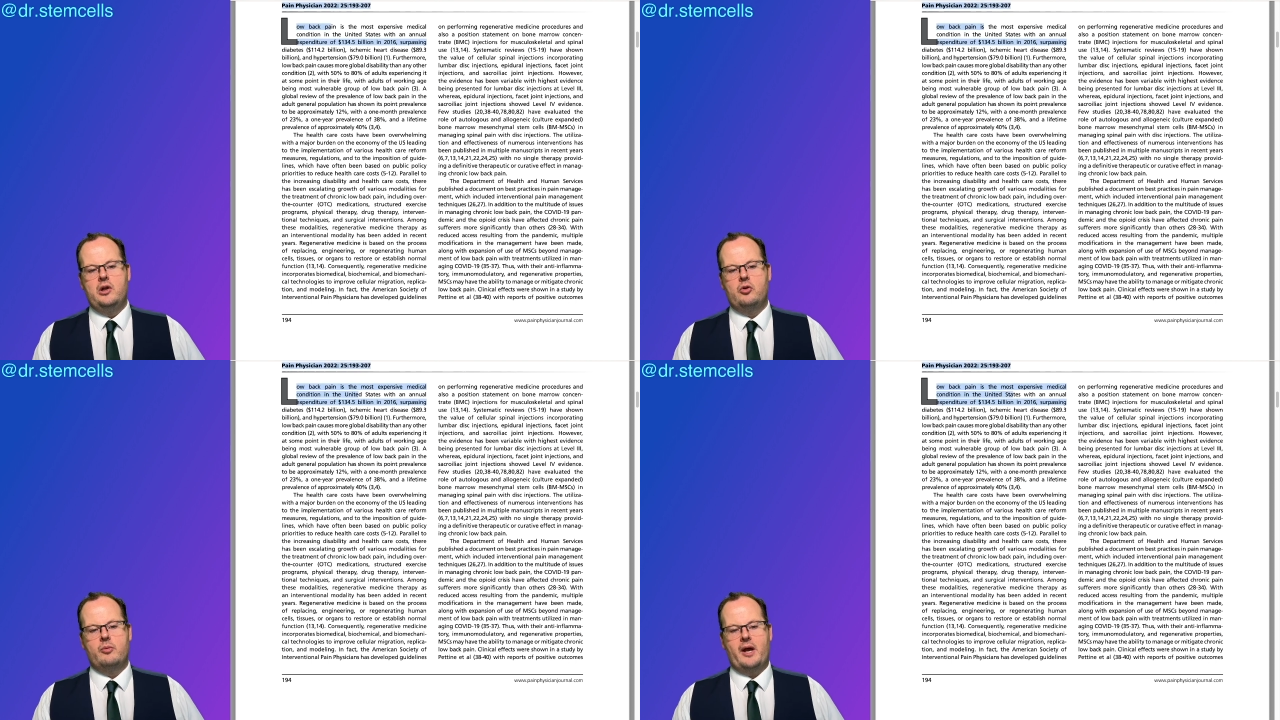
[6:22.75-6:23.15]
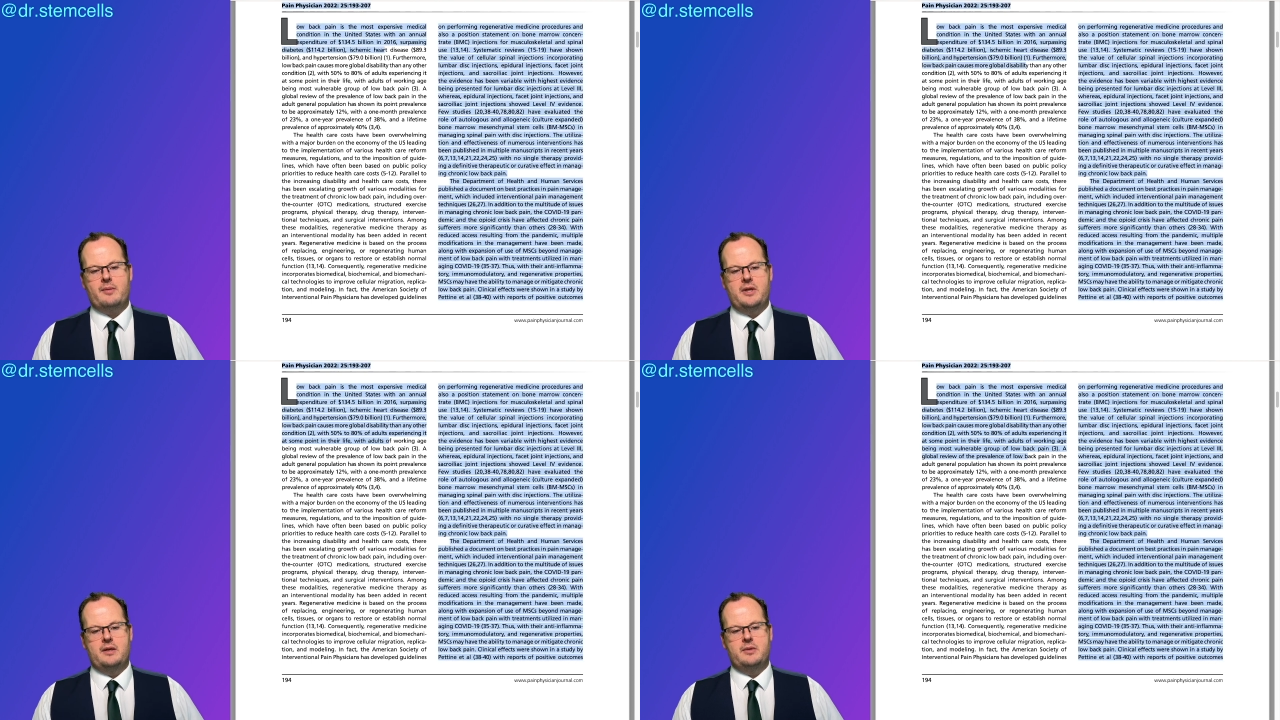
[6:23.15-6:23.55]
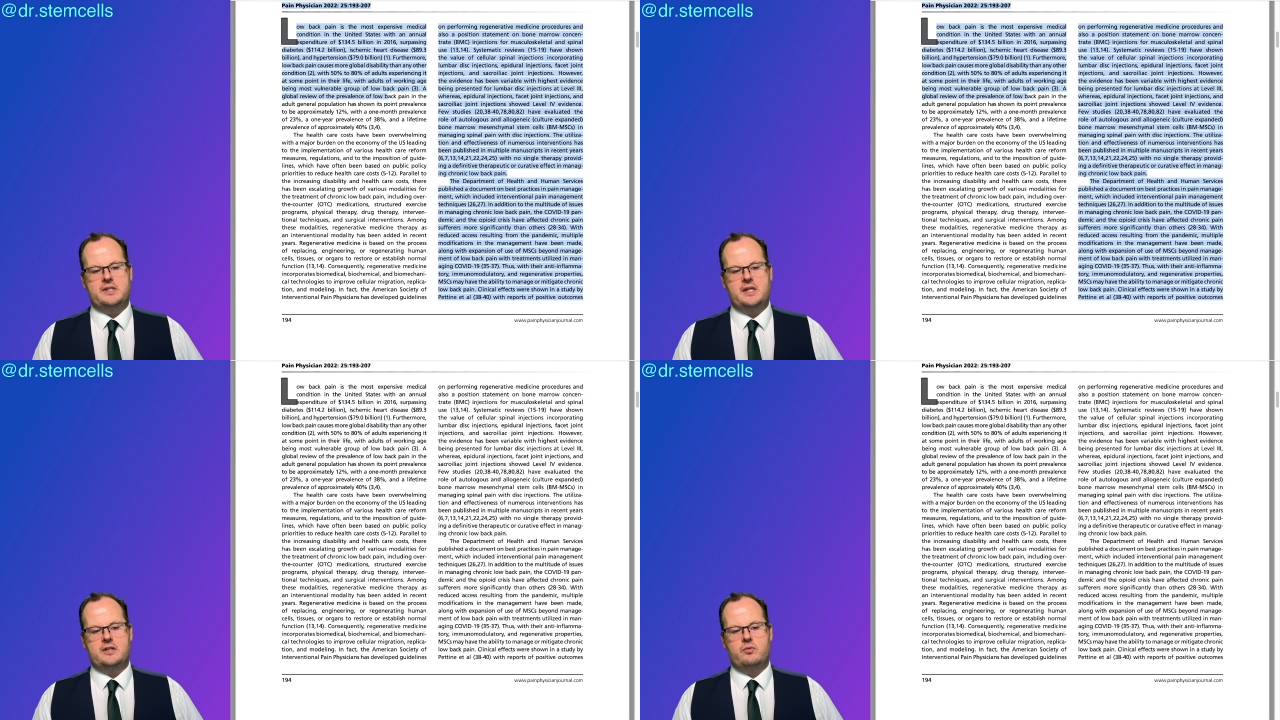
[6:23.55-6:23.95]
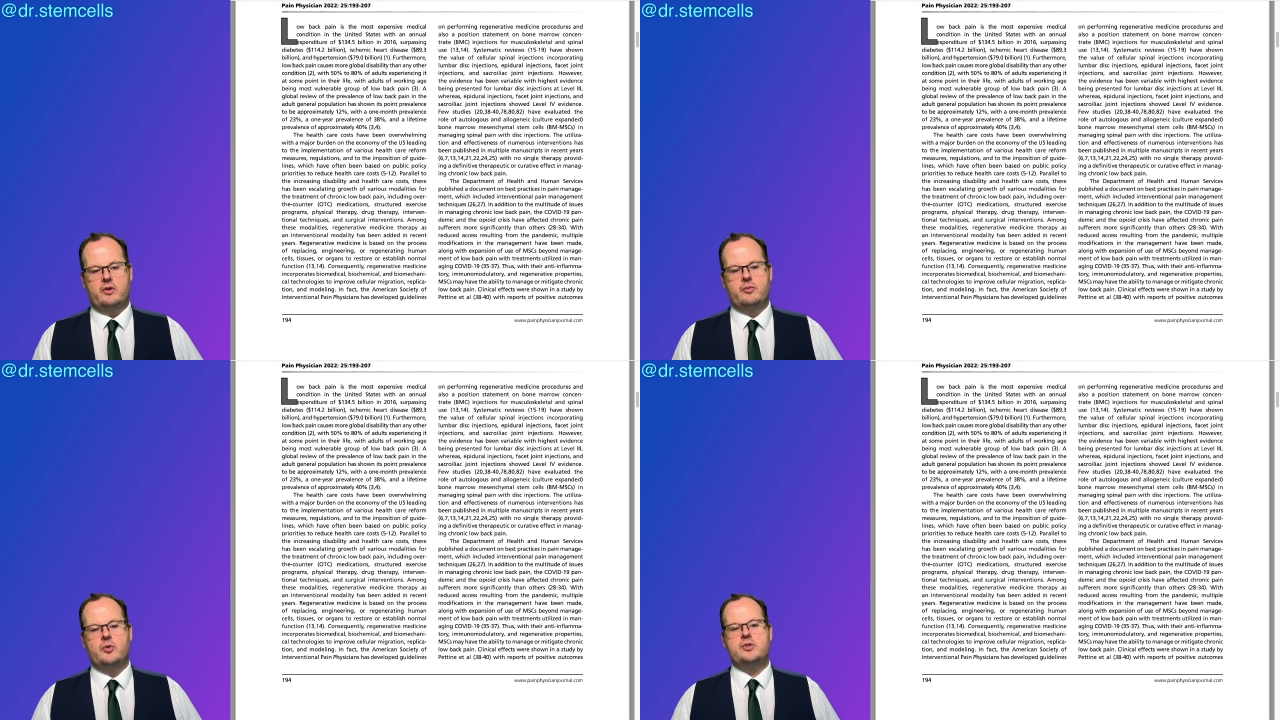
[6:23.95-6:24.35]
lower back pain being seen as one
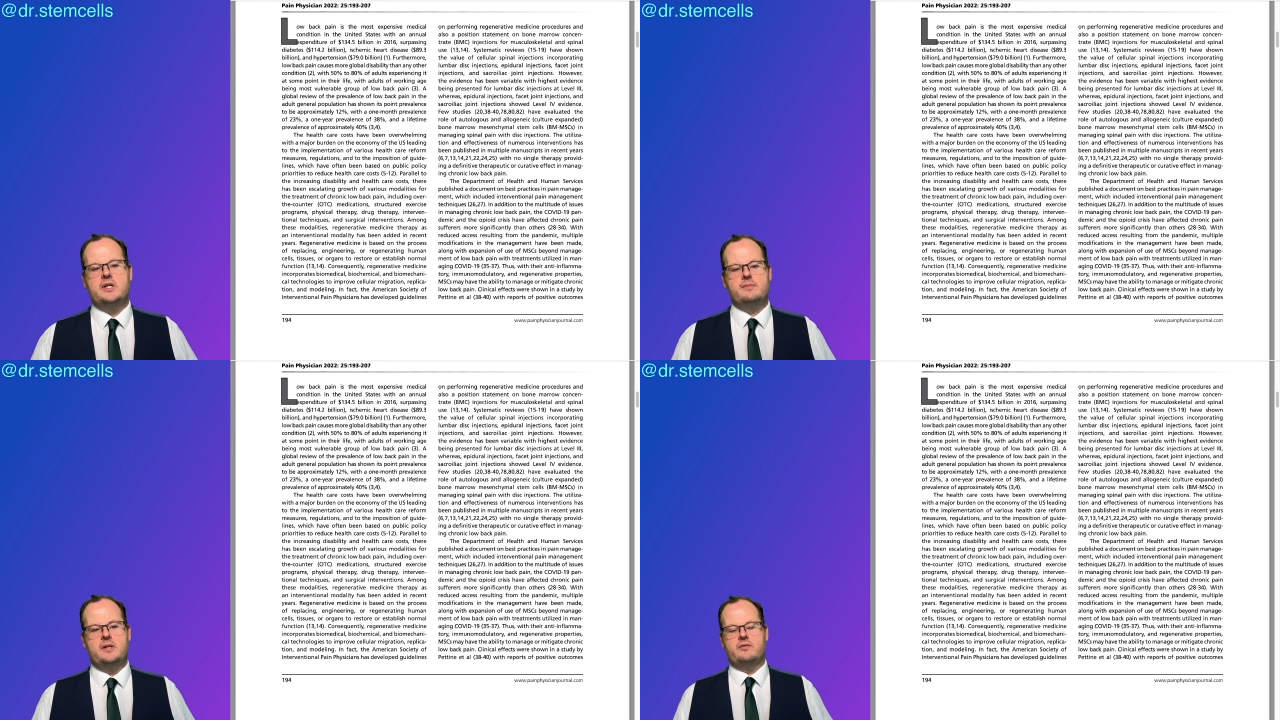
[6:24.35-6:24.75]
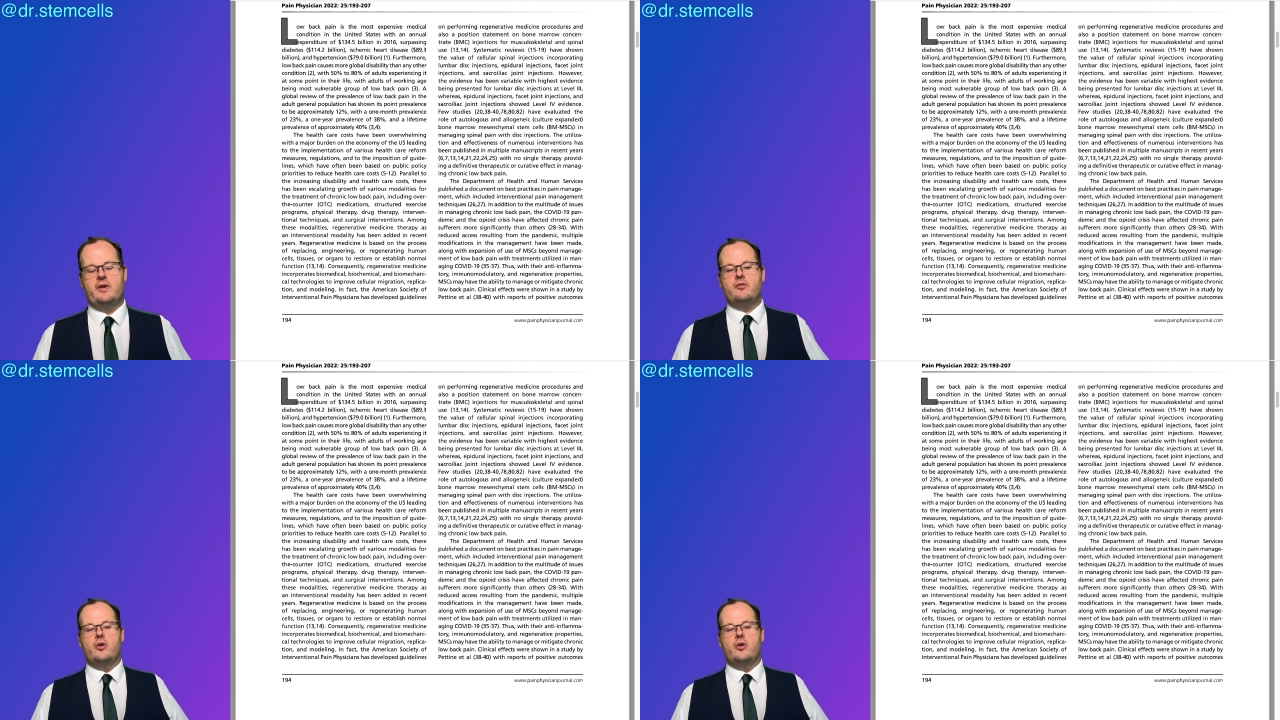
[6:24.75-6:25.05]
of the most expensive,